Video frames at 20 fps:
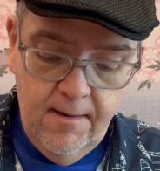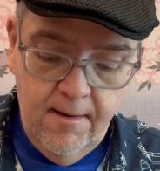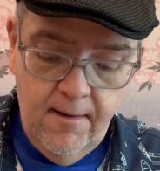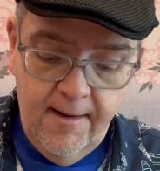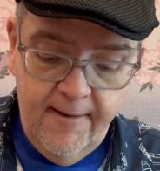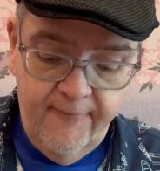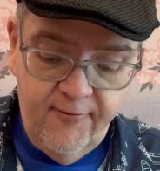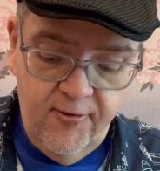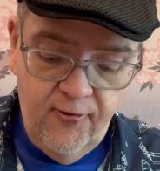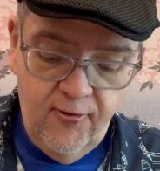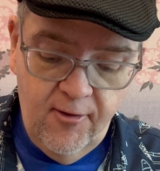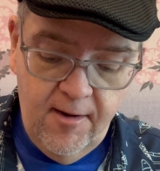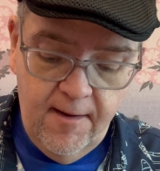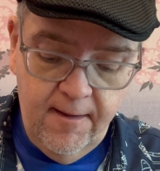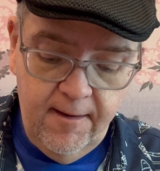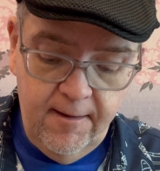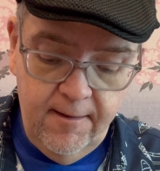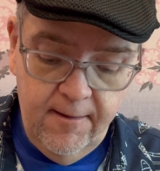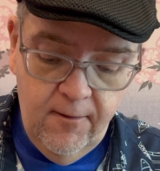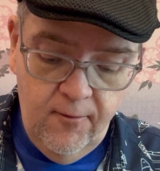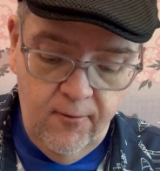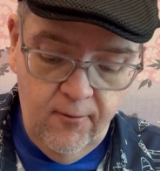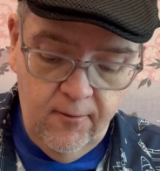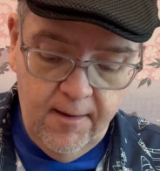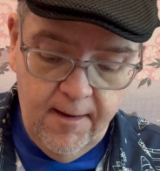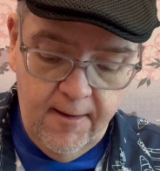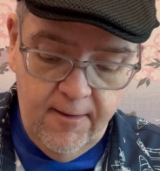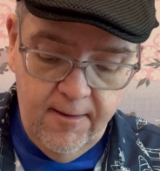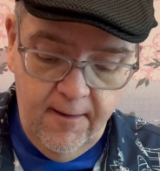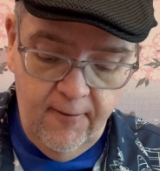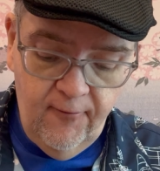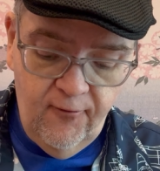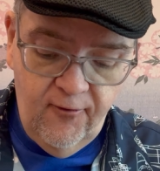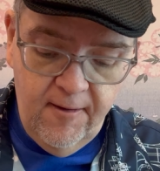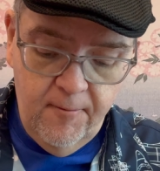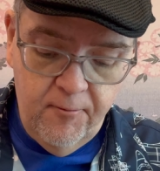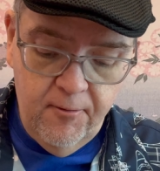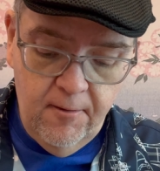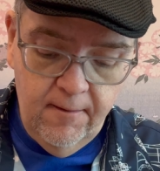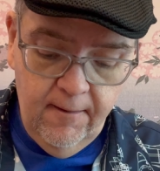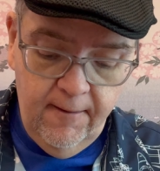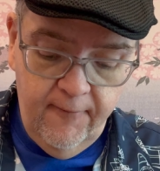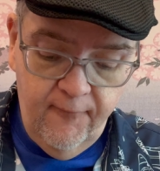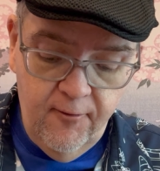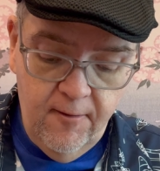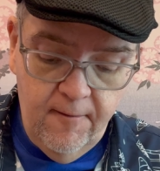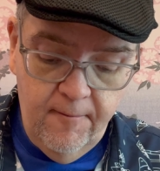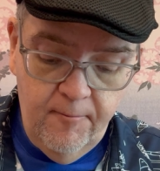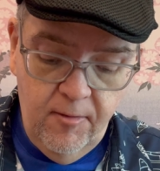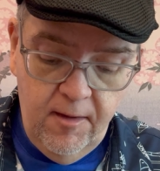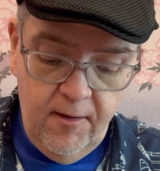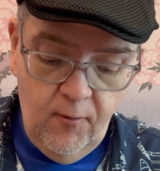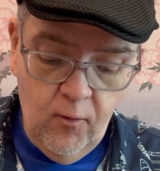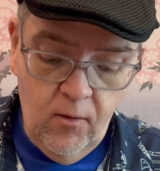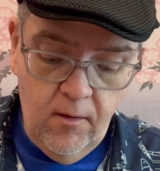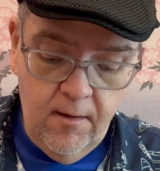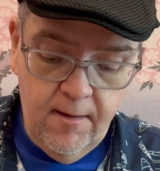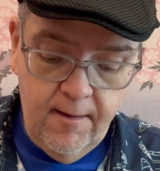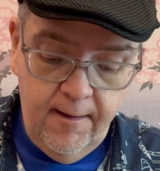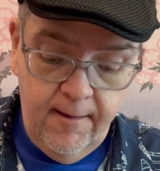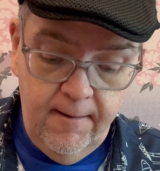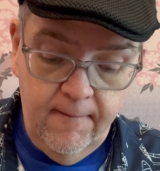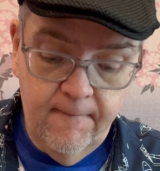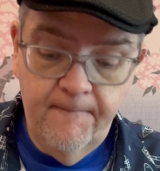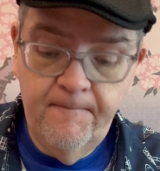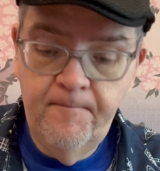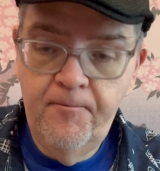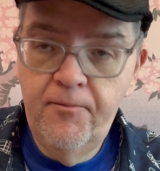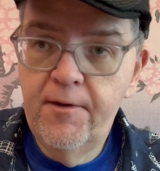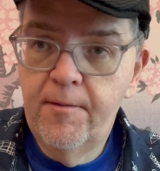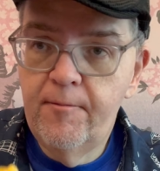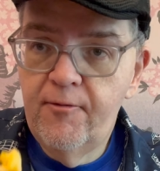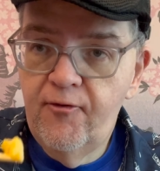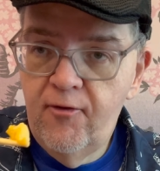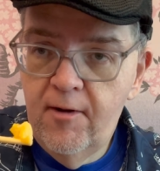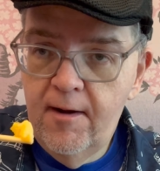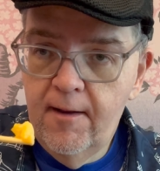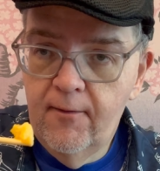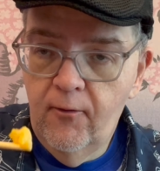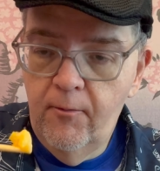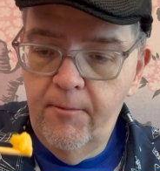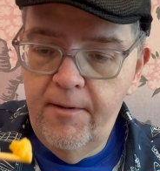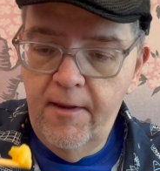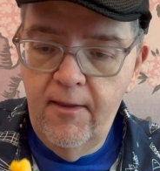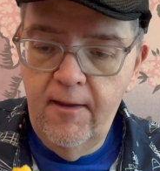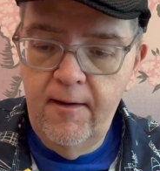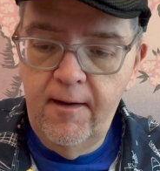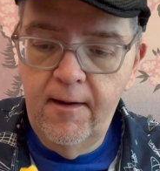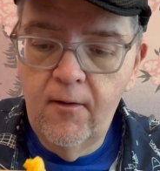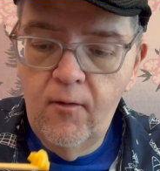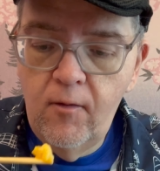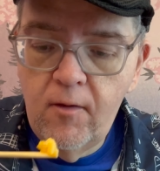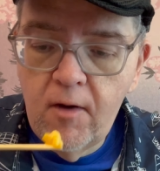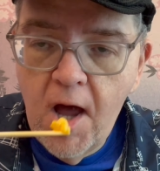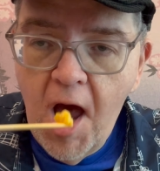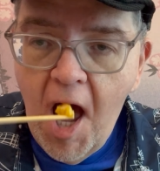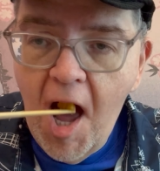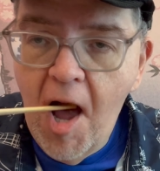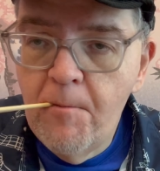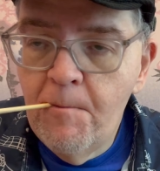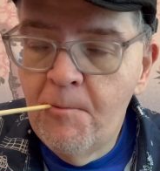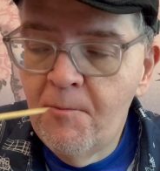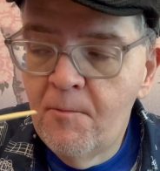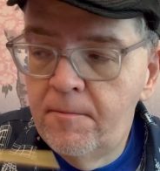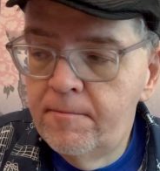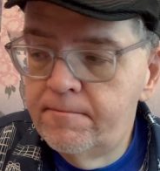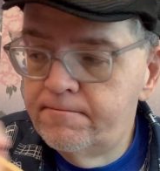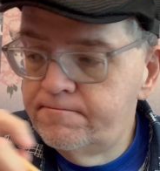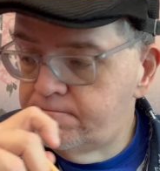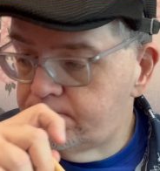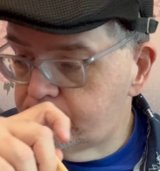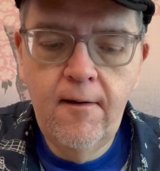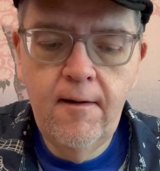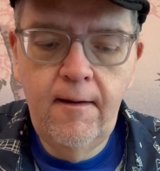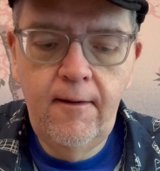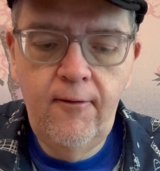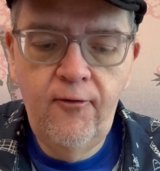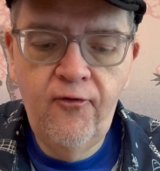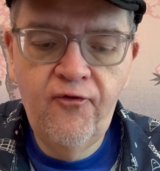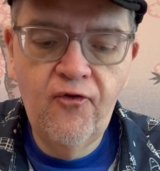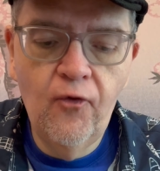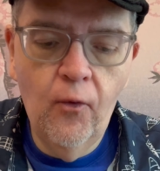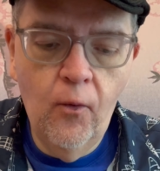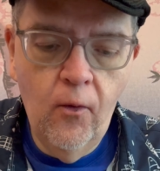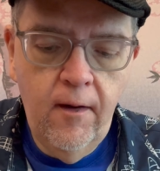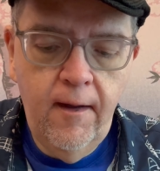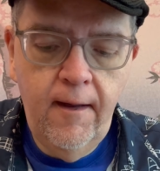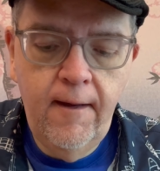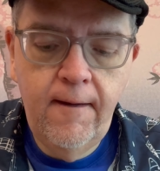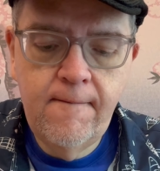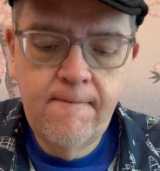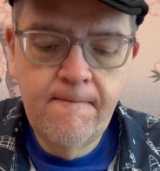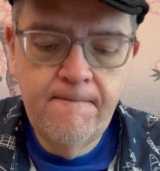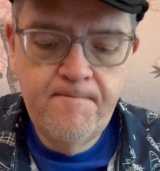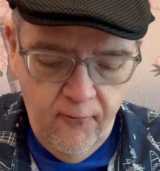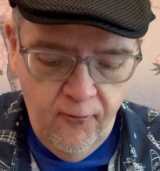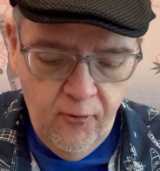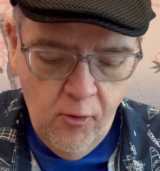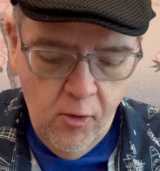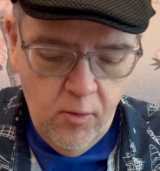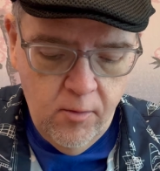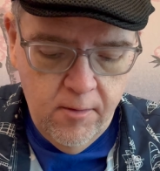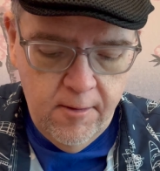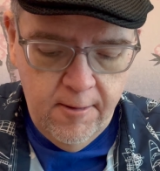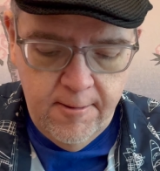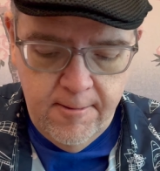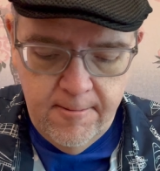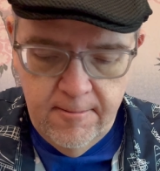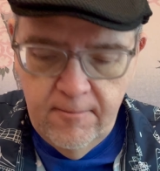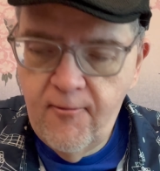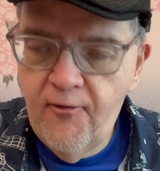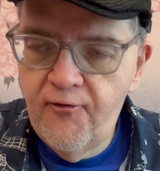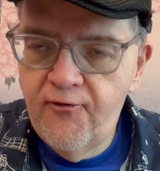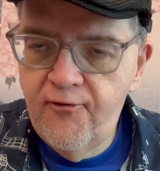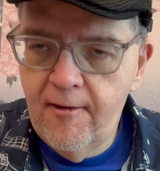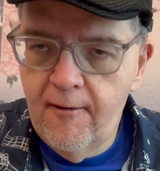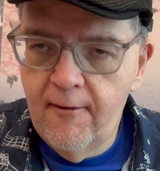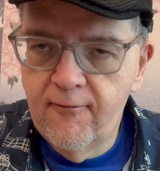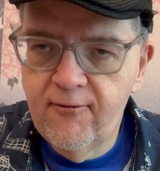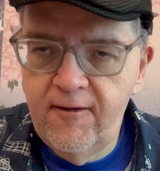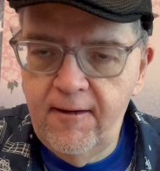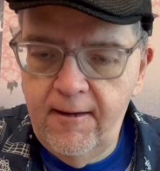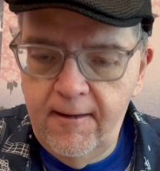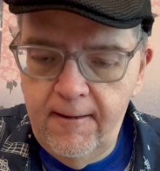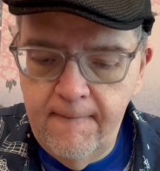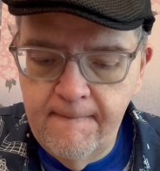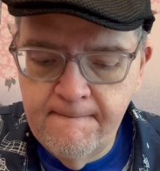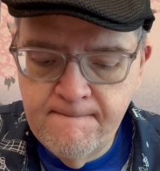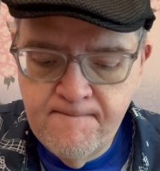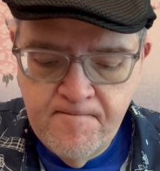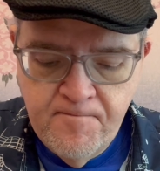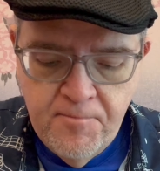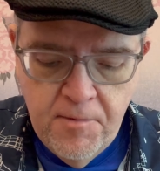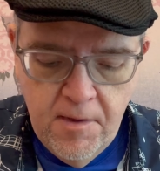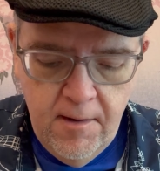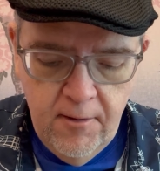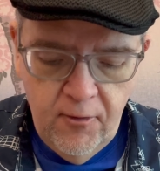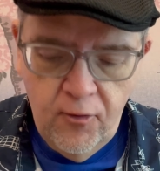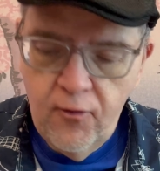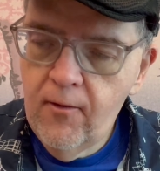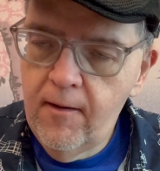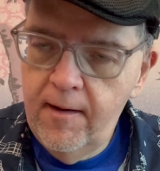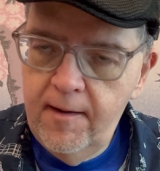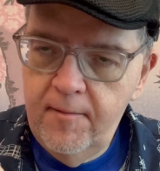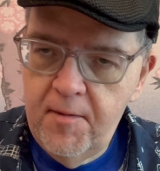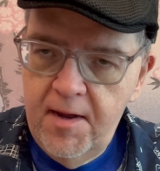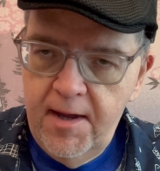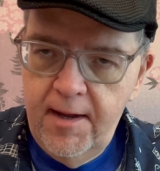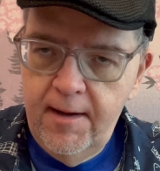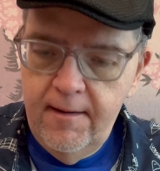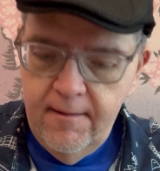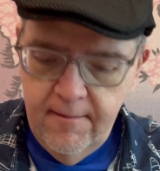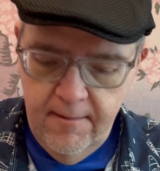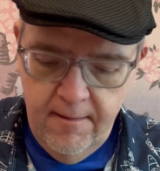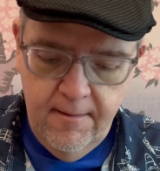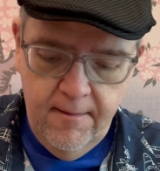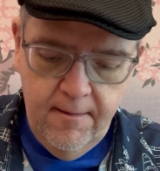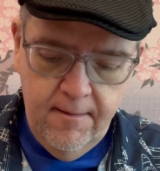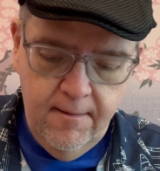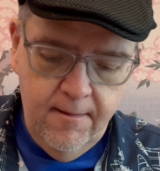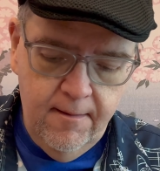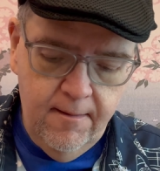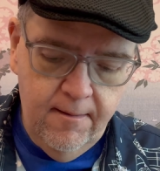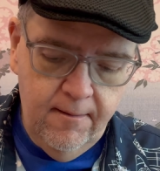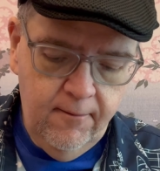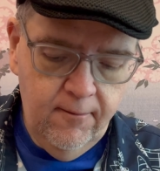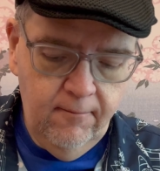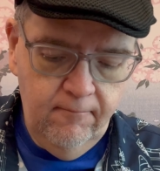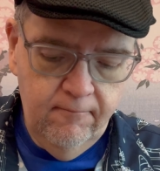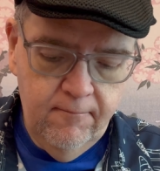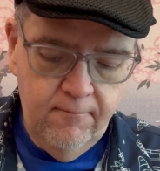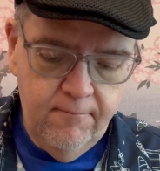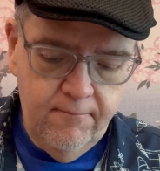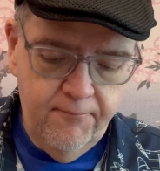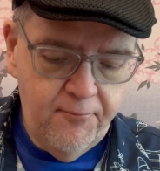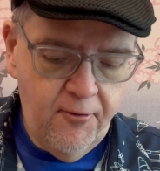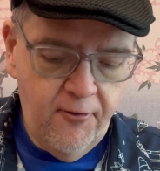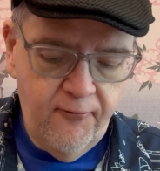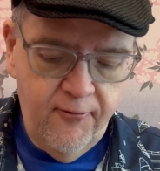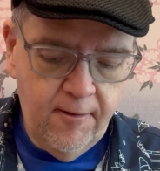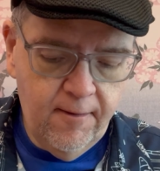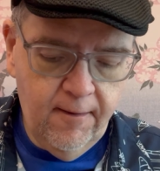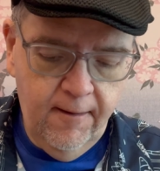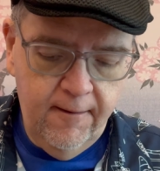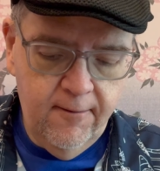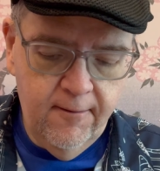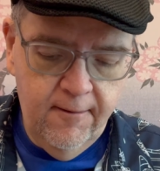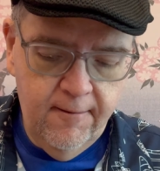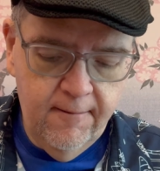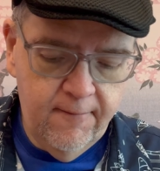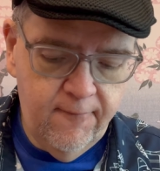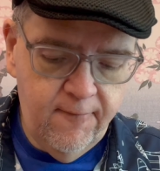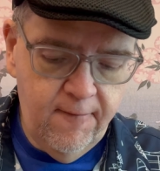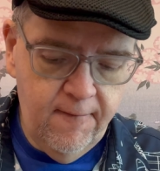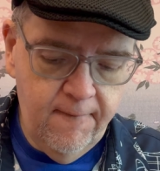I have to try the yolk separately from the white. Try a little bit of the yolk. Very soy forward, salty, creamy, perfectly cooked.